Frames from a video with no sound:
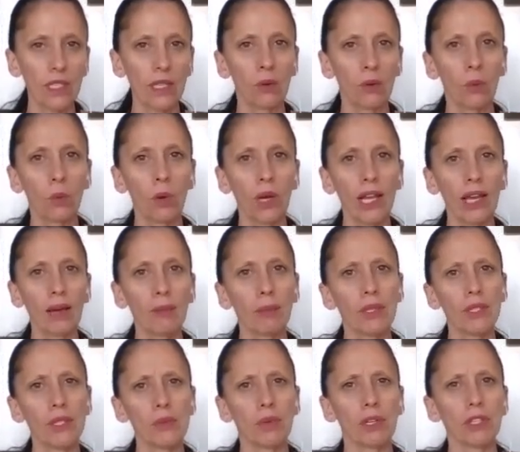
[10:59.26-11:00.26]
What
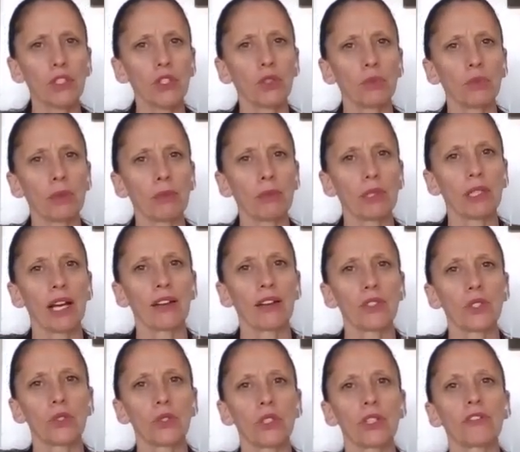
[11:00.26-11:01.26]
happens when two people have
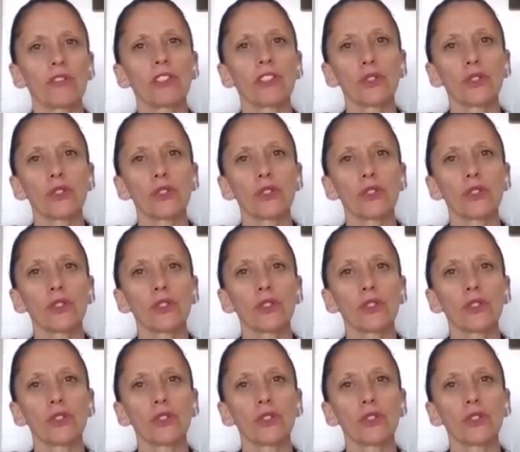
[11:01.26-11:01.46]
two different